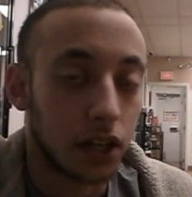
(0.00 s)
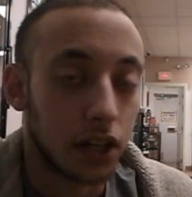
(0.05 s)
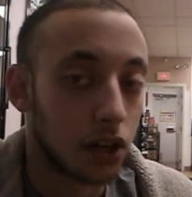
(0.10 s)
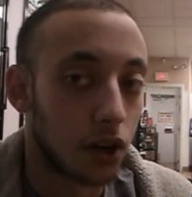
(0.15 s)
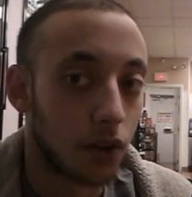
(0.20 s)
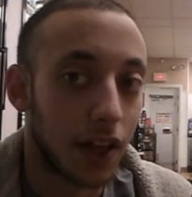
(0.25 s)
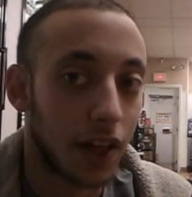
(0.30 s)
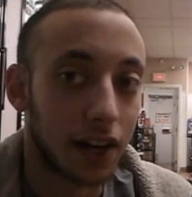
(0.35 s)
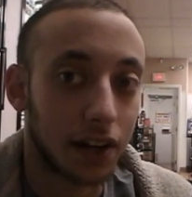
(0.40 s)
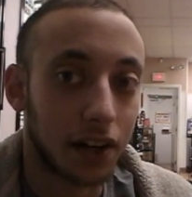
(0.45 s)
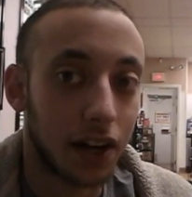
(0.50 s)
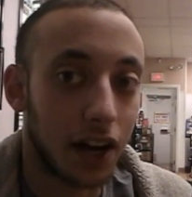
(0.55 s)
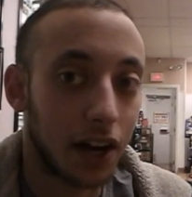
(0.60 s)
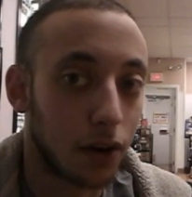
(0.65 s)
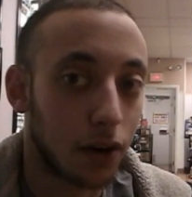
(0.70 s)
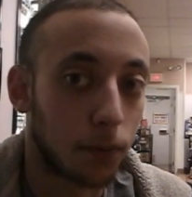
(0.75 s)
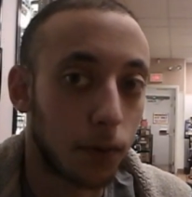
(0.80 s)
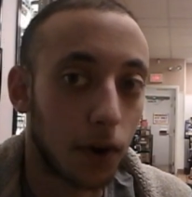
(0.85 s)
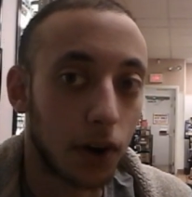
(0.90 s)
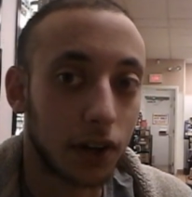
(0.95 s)
you know, that
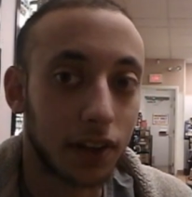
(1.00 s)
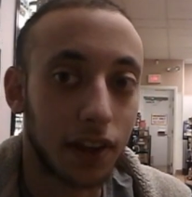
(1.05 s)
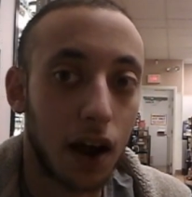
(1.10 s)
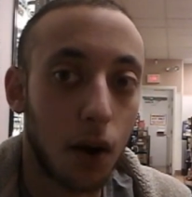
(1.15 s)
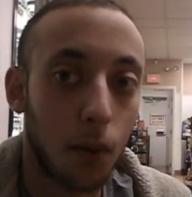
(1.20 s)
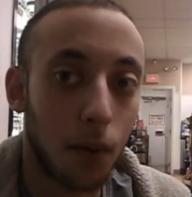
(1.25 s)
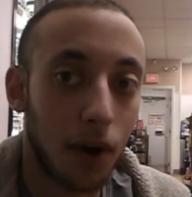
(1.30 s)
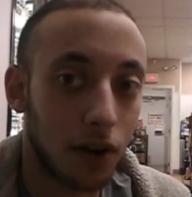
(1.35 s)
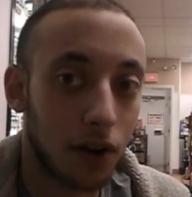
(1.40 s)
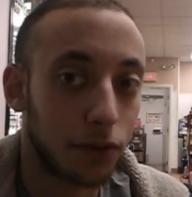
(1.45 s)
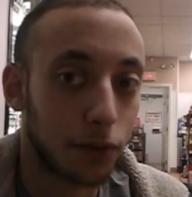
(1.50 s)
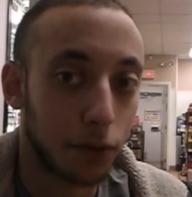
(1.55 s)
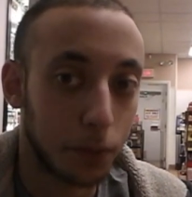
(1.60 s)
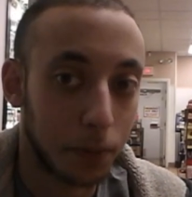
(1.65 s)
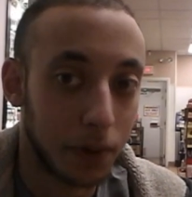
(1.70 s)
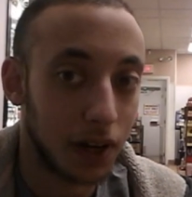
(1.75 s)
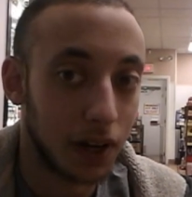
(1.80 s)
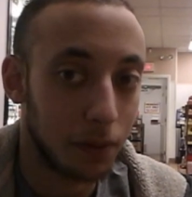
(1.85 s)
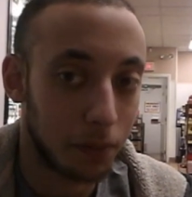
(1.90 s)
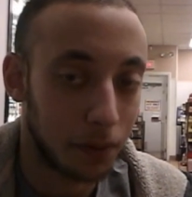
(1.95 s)
kind of worked out well for
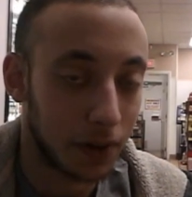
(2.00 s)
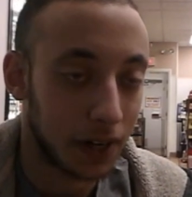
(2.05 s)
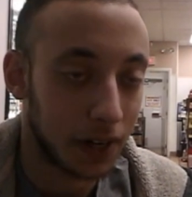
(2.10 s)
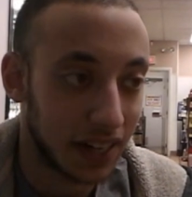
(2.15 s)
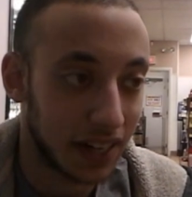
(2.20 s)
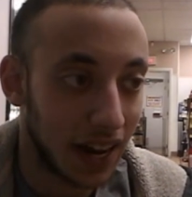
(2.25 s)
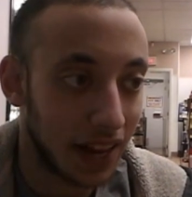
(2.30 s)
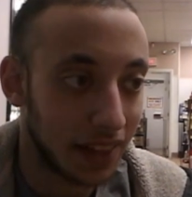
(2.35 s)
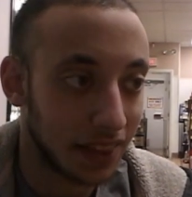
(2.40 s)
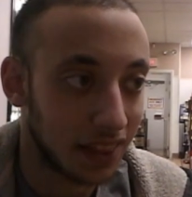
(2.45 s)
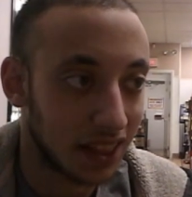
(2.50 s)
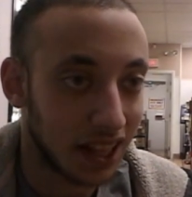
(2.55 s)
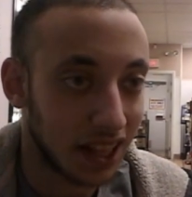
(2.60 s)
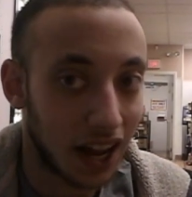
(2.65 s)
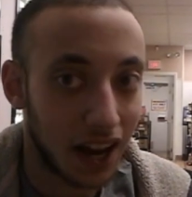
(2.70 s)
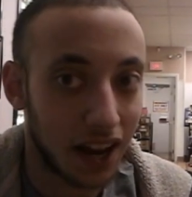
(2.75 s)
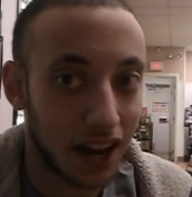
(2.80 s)
me. But again,